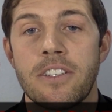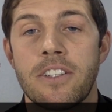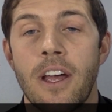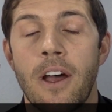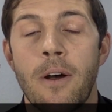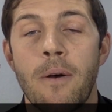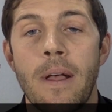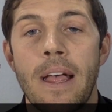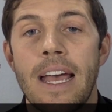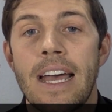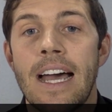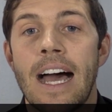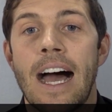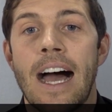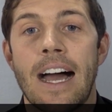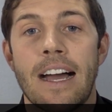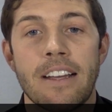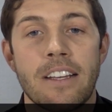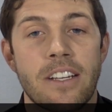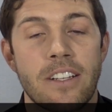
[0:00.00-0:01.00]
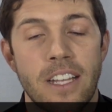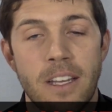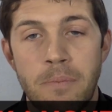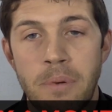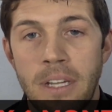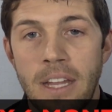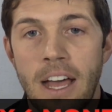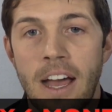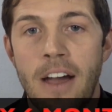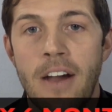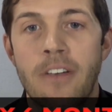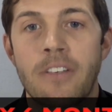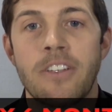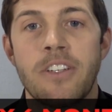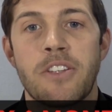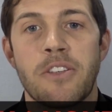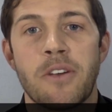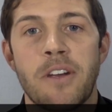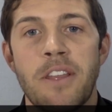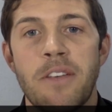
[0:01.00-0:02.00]
So, uh, click below,
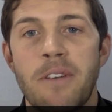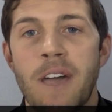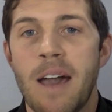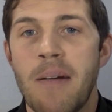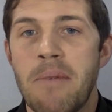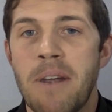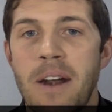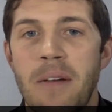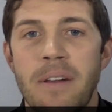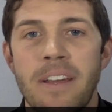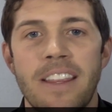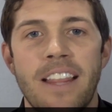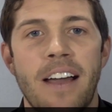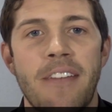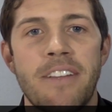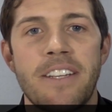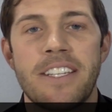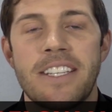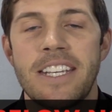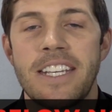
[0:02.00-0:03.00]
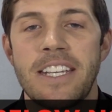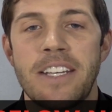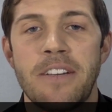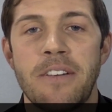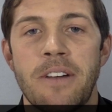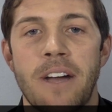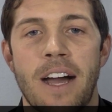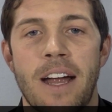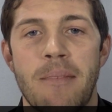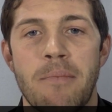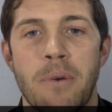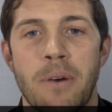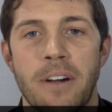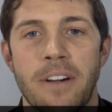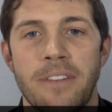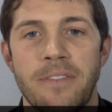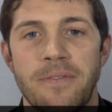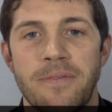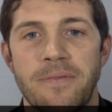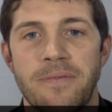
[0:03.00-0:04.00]
join the webinar. We'd love to see you on
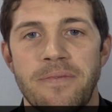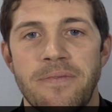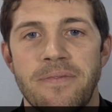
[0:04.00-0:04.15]
board.